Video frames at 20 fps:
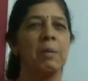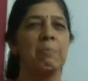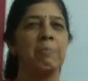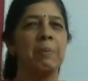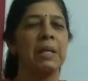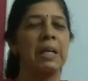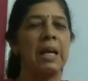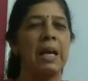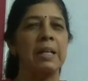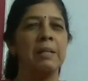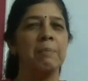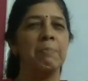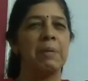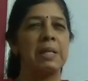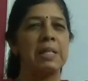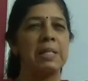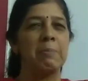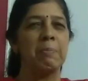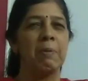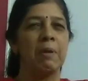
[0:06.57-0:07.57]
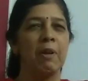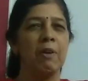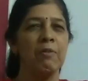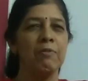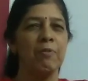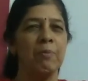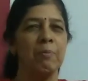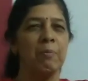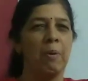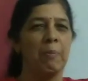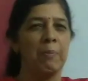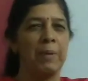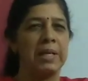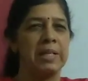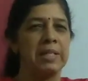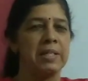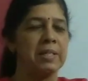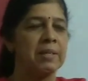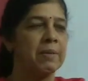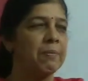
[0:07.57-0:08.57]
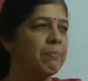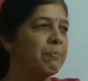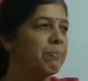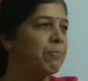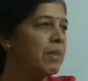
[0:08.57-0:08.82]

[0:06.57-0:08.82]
couple and principle of moments.